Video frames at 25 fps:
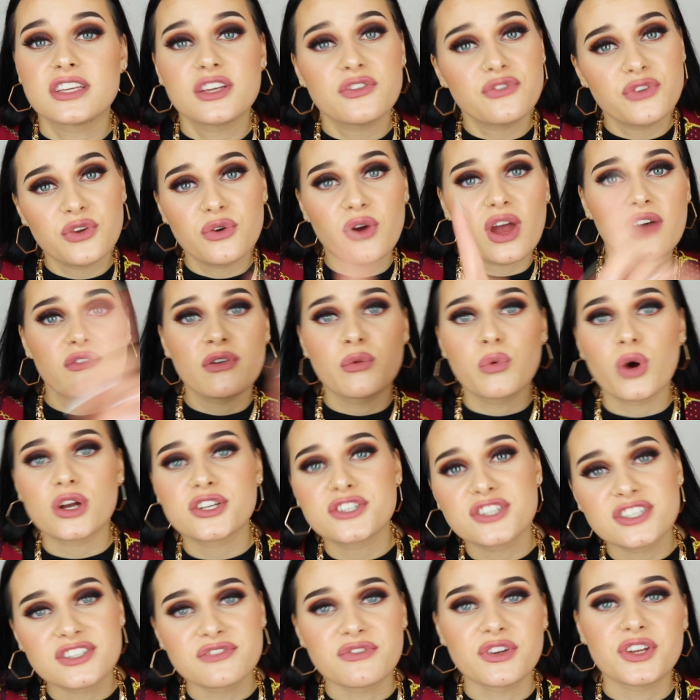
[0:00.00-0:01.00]
If you ever
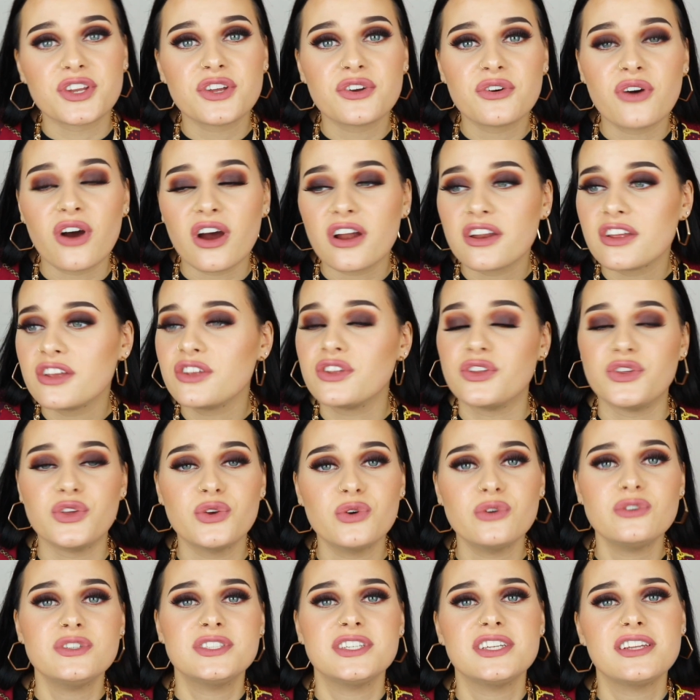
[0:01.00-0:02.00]
watch this video, honey,
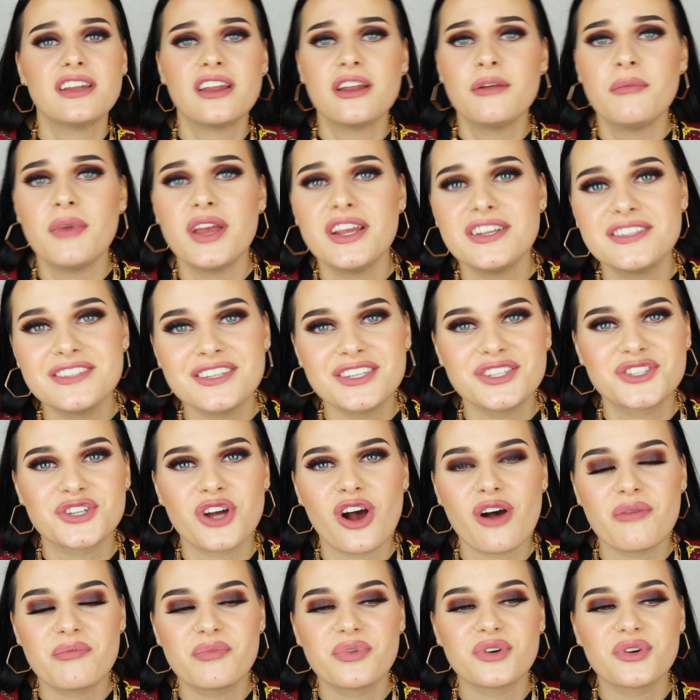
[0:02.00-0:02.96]
you did an amazing job.